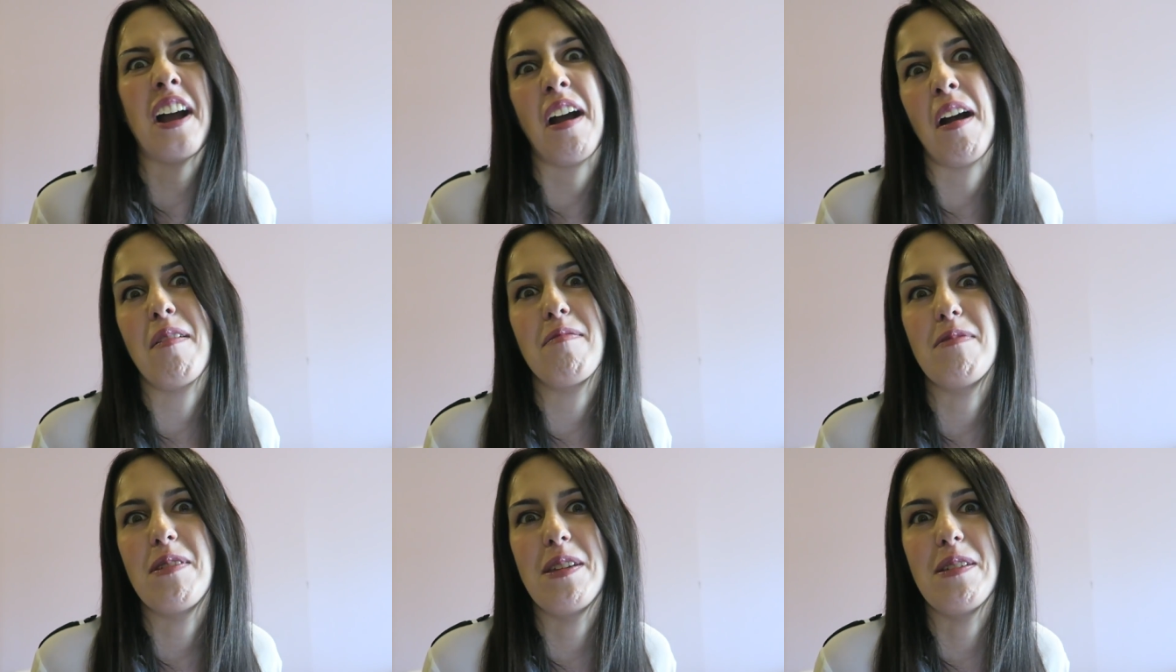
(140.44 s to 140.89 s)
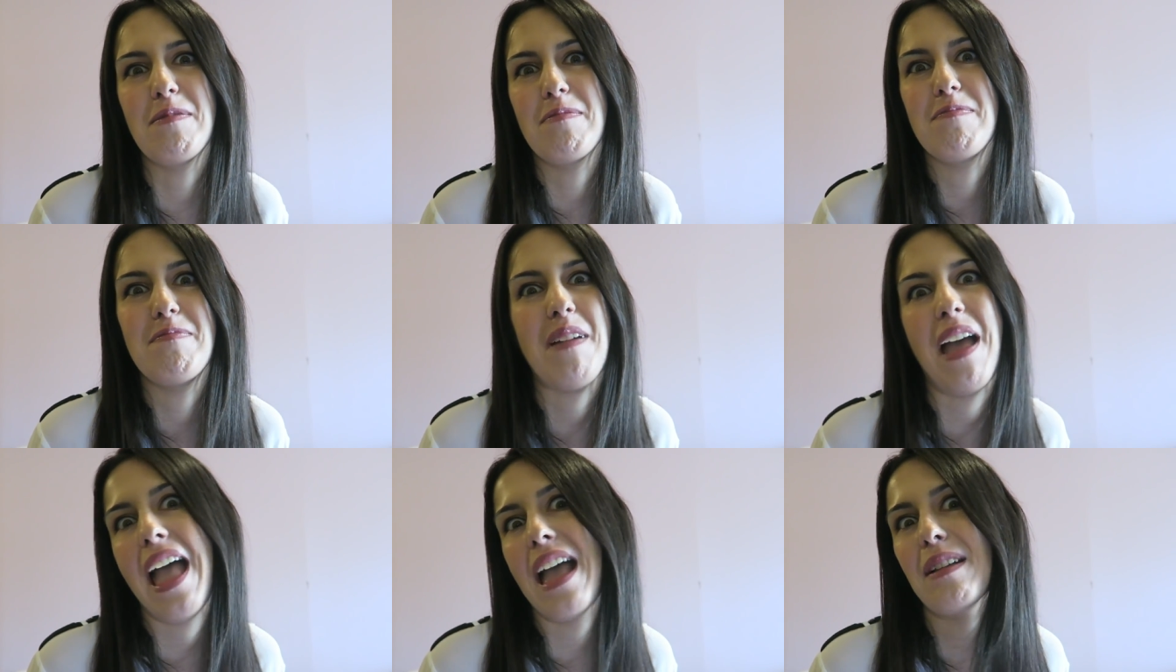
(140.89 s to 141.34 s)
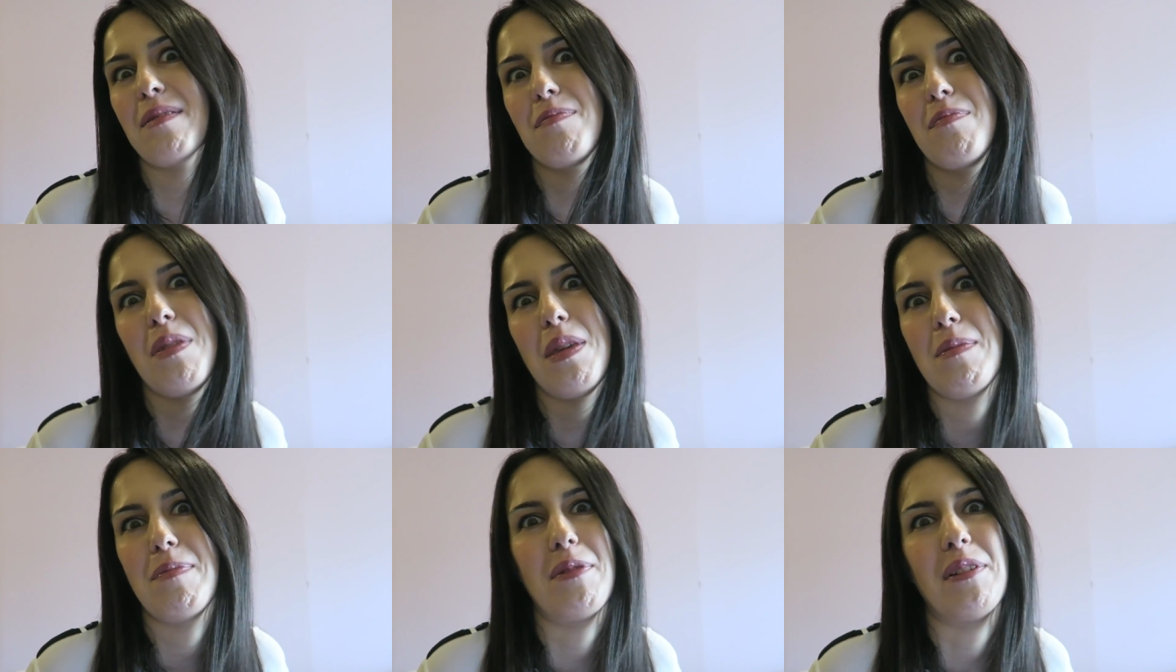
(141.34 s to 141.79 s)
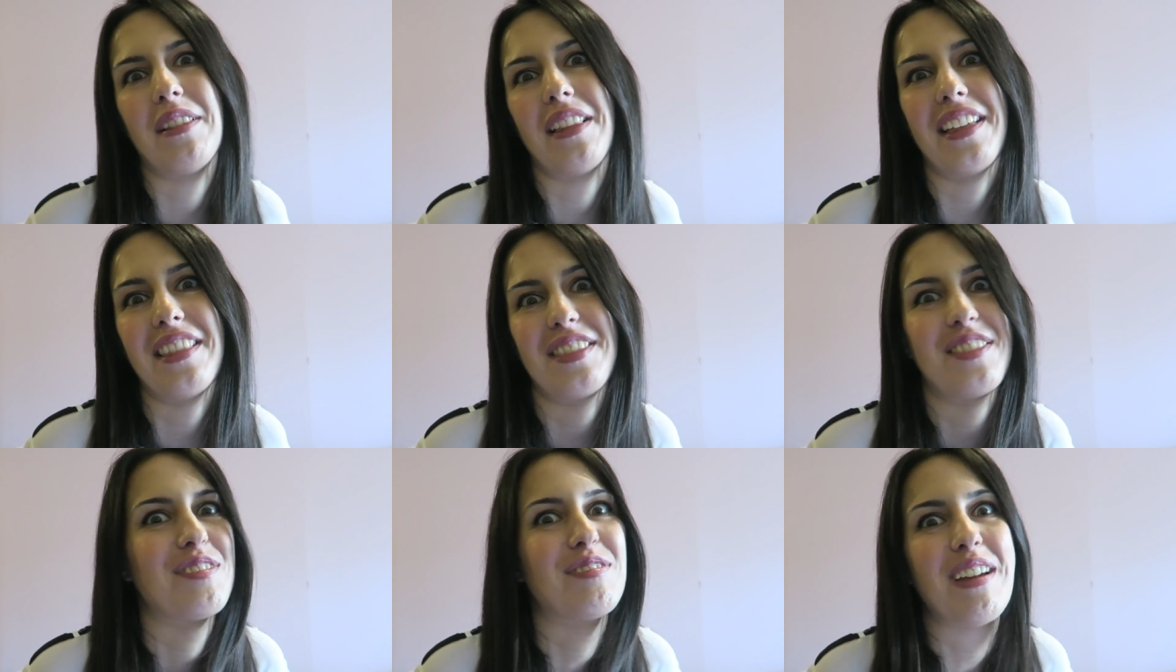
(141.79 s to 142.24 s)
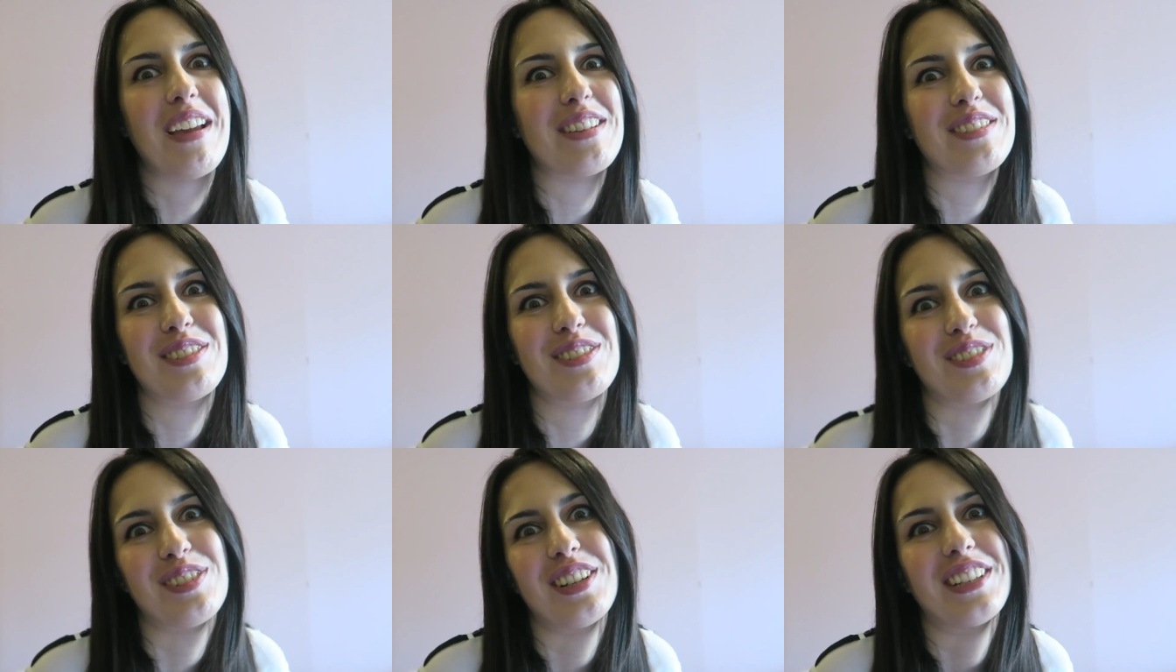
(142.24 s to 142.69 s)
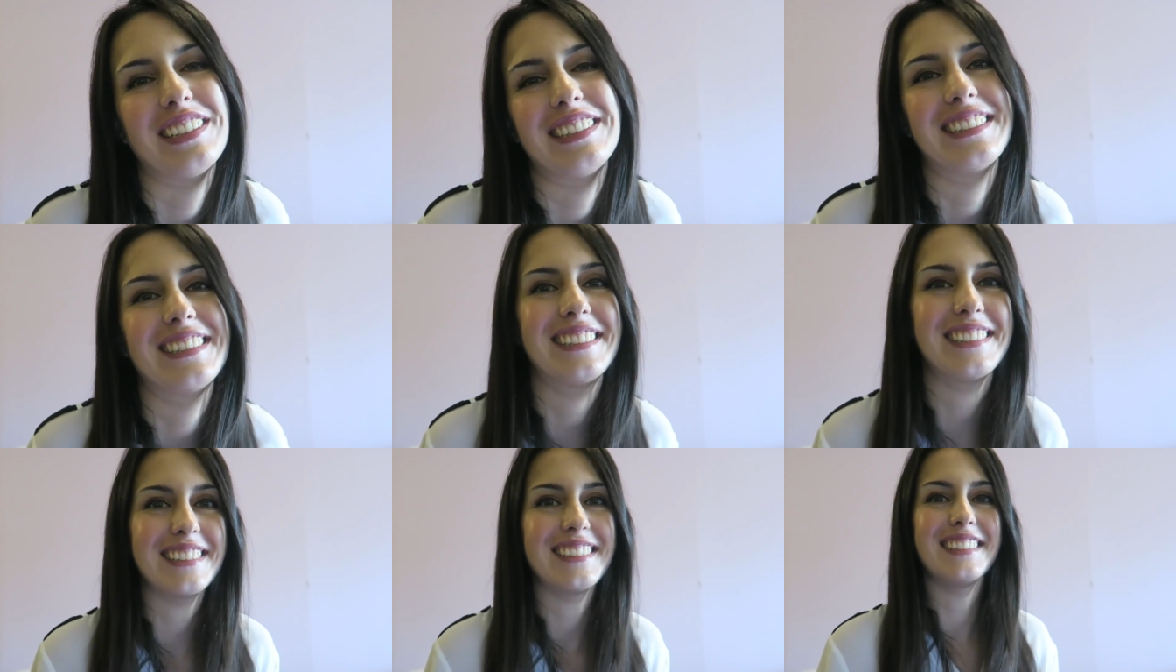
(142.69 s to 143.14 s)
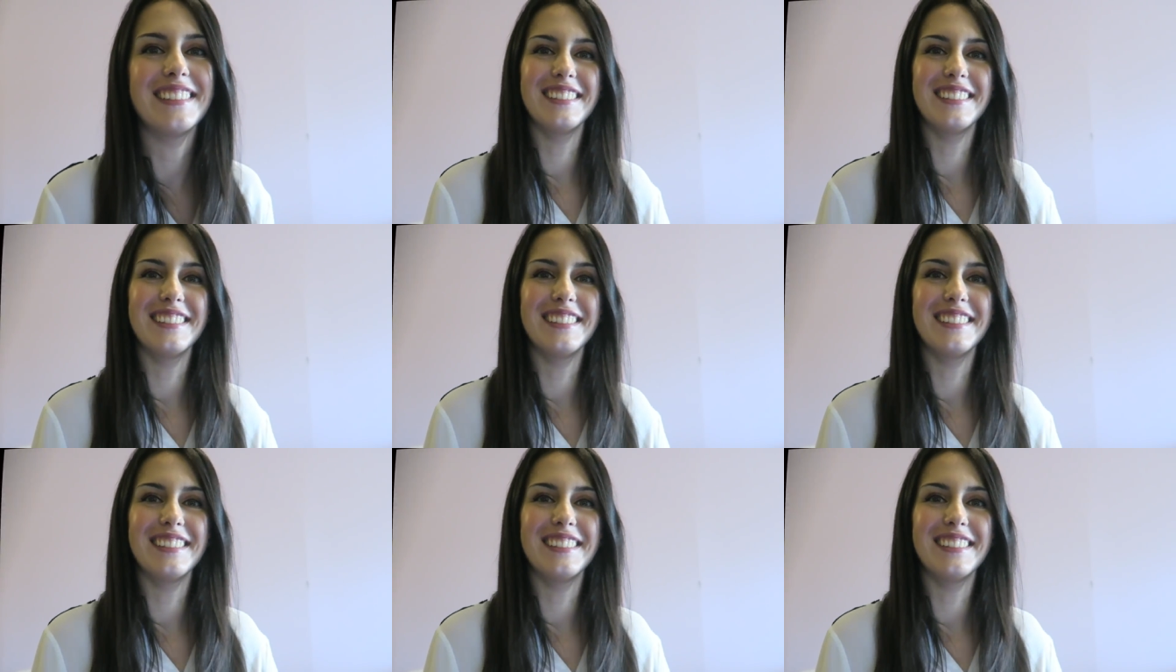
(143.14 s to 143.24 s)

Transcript: coming back people at the restaurant.